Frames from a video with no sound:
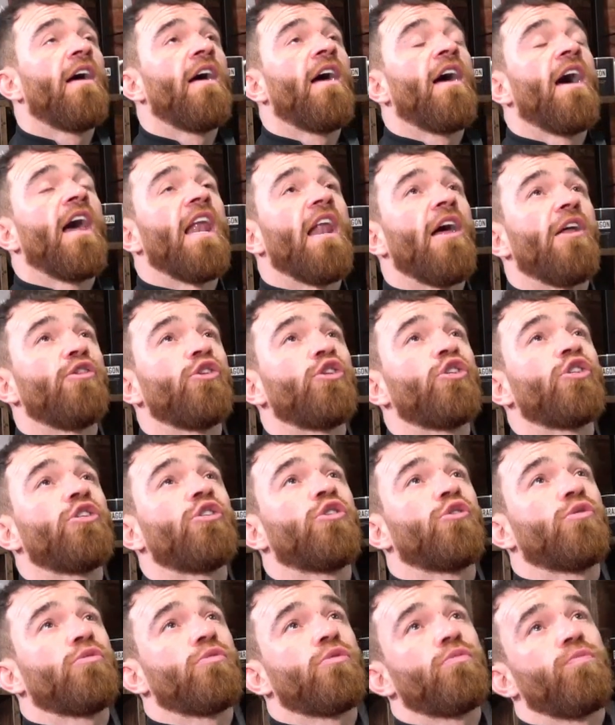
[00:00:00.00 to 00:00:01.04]
And I just
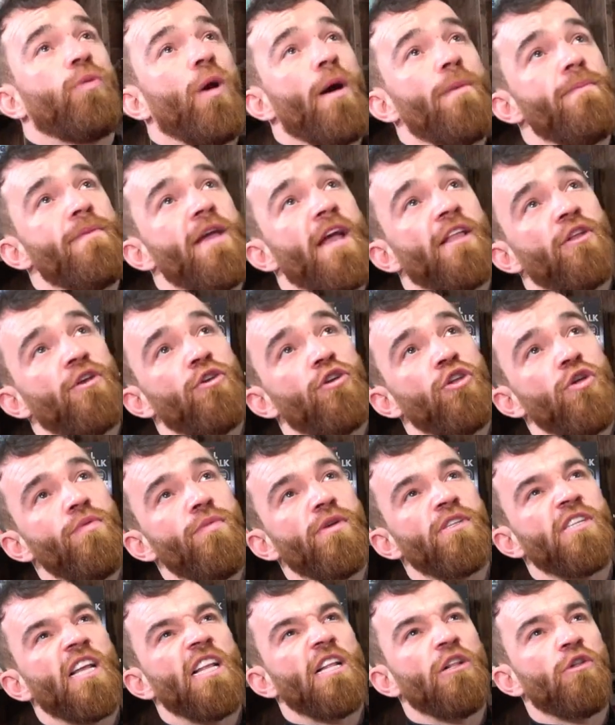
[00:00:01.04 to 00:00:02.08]
put my head in the room
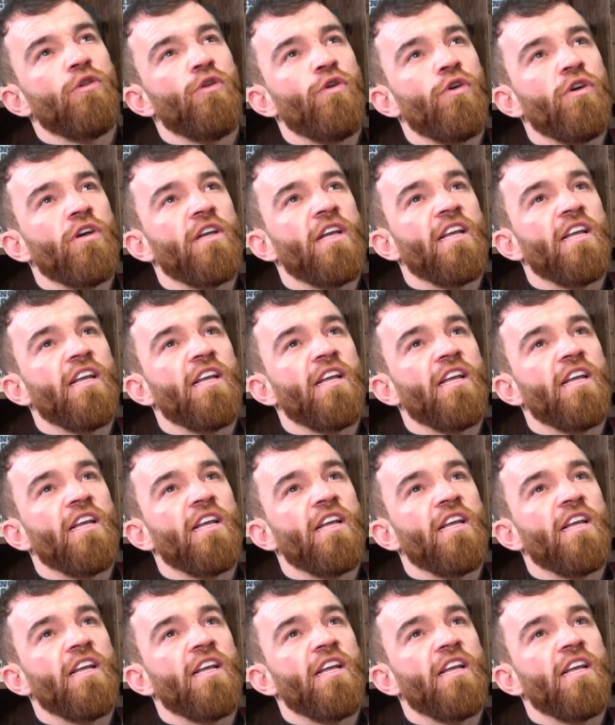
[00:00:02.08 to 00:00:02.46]
and said, look,